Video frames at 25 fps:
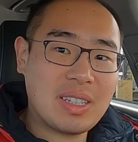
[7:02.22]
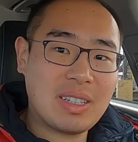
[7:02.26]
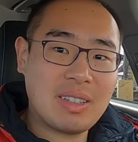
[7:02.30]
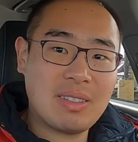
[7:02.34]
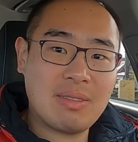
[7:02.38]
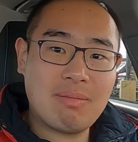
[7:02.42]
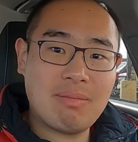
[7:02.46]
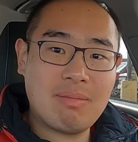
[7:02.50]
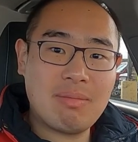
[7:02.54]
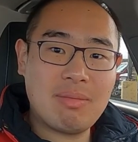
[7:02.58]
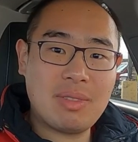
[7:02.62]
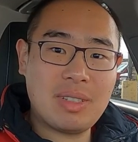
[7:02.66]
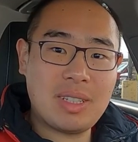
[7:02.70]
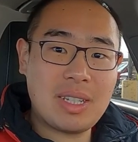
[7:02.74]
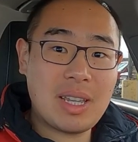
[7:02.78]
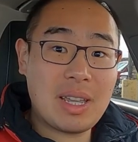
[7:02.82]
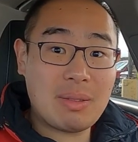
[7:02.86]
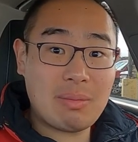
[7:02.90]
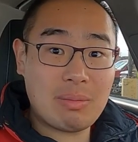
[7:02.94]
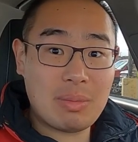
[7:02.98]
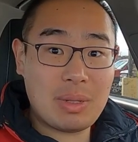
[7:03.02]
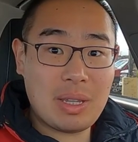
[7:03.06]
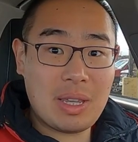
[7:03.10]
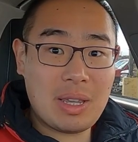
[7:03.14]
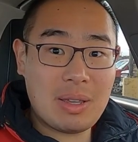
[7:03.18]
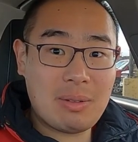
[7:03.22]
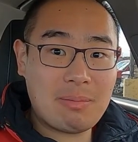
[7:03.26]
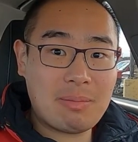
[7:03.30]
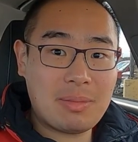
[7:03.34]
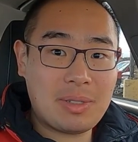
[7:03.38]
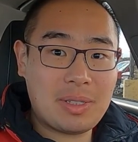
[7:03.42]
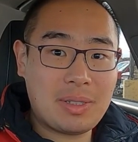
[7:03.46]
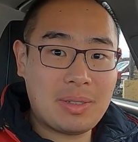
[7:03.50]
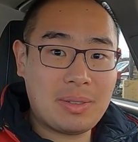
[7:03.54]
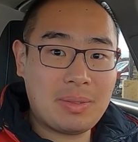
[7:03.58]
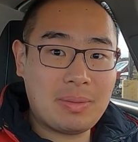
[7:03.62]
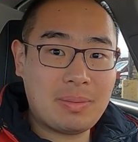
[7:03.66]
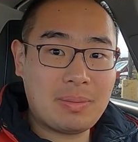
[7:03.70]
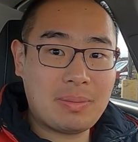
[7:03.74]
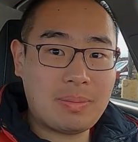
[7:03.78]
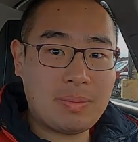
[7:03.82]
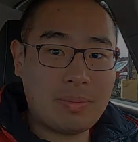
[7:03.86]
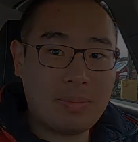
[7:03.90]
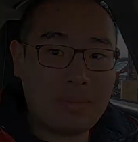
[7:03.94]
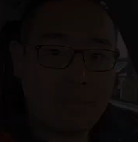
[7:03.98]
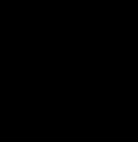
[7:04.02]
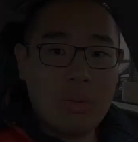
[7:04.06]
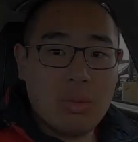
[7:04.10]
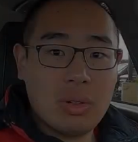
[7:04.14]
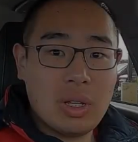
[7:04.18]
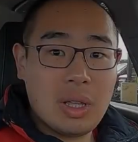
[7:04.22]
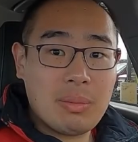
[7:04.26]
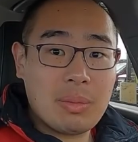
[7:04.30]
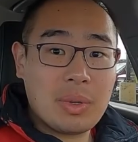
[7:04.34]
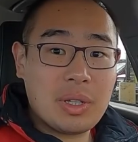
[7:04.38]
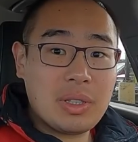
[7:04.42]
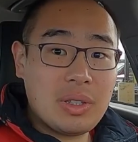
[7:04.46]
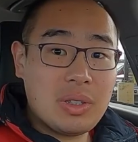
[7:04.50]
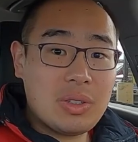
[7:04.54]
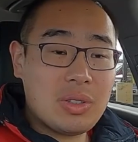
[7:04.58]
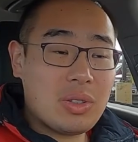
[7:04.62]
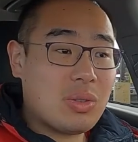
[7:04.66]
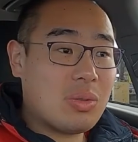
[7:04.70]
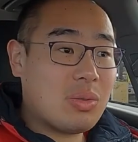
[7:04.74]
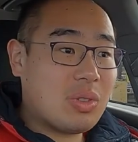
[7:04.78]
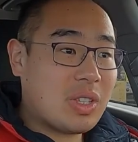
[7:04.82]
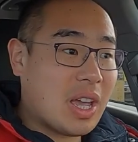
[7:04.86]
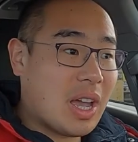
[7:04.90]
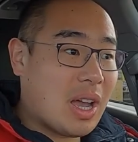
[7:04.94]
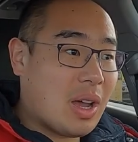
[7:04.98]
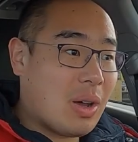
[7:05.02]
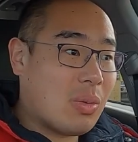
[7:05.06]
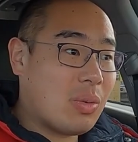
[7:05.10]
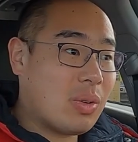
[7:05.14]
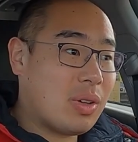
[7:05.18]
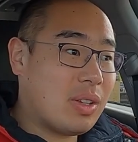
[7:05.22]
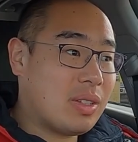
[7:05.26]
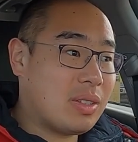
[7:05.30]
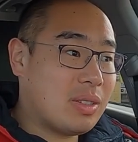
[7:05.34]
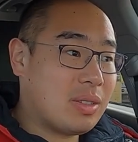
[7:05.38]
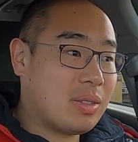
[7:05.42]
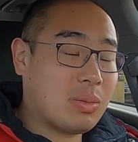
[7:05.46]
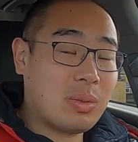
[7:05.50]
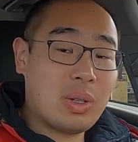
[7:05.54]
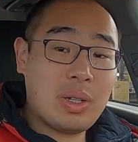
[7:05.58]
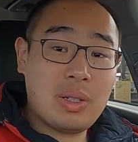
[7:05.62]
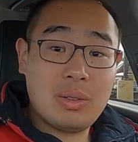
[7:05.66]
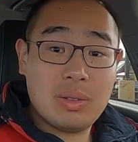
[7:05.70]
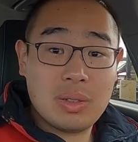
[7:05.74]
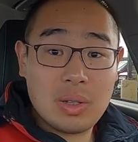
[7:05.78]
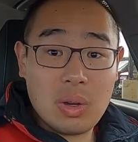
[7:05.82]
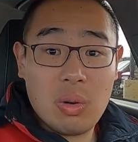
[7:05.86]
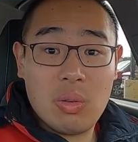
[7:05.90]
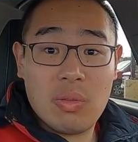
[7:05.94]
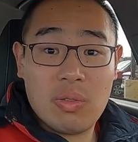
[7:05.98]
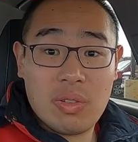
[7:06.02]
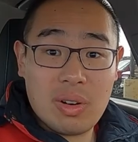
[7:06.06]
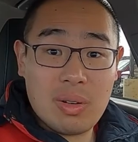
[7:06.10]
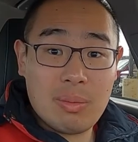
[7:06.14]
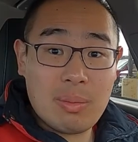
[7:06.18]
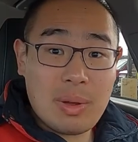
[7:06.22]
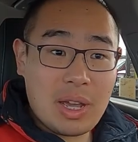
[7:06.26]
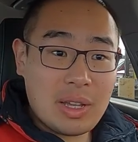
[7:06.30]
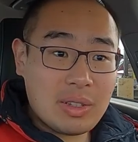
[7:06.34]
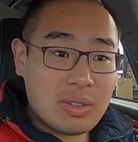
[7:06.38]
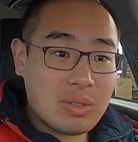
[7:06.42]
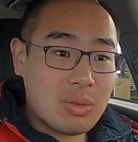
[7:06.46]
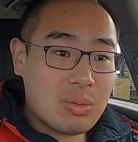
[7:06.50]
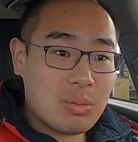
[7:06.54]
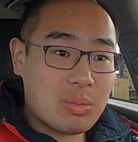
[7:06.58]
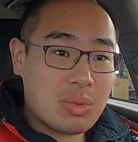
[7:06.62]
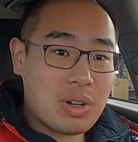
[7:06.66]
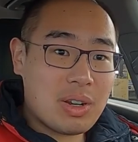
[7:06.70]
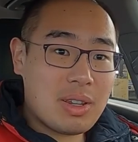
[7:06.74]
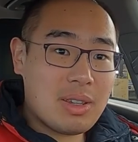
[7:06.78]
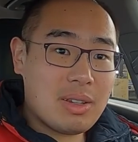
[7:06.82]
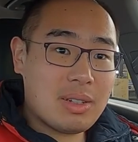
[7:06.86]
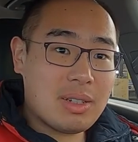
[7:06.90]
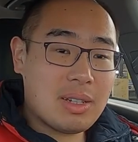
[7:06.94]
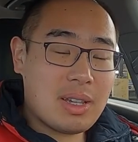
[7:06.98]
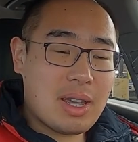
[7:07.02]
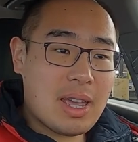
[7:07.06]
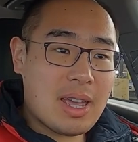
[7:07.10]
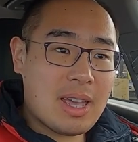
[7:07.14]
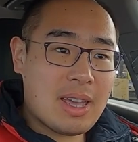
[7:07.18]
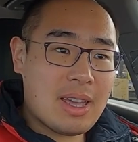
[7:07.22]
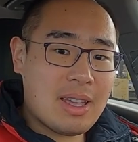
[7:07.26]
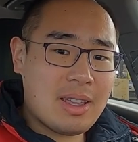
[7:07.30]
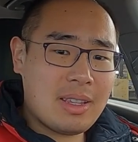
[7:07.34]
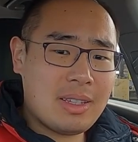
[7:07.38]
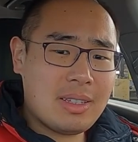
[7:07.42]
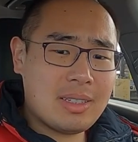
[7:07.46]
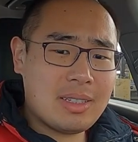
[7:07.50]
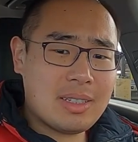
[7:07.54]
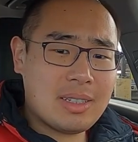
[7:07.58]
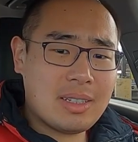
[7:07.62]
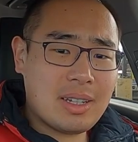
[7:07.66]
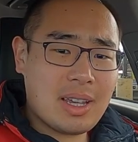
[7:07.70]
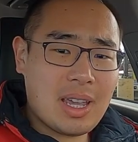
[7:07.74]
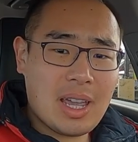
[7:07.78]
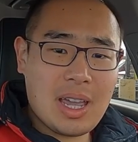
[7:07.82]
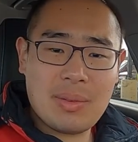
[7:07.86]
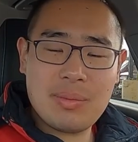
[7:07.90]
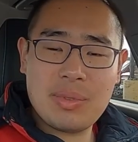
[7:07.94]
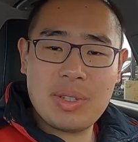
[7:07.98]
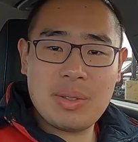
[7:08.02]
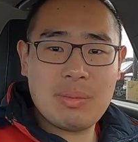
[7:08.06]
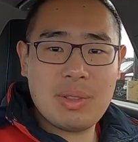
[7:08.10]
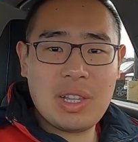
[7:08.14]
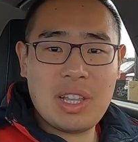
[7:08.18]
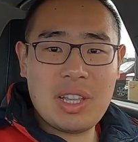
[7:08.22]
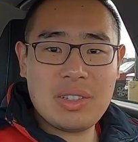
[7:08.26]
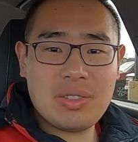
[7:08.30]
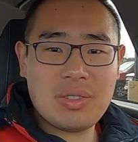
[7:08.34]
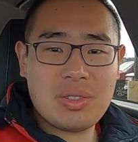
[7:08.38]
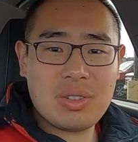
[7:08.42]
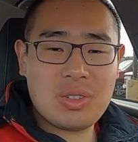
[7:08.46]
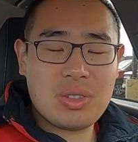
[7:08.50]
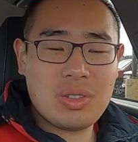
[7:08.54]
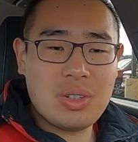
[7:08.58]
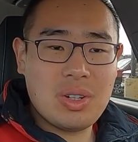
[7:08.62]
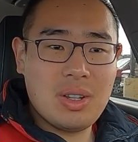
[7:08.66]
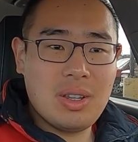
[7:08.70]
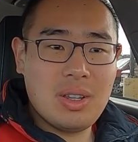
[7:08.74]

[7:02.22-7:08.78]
to 10 p.m. What I'm going to do now is, well, go for a bathroom break and have some lunch.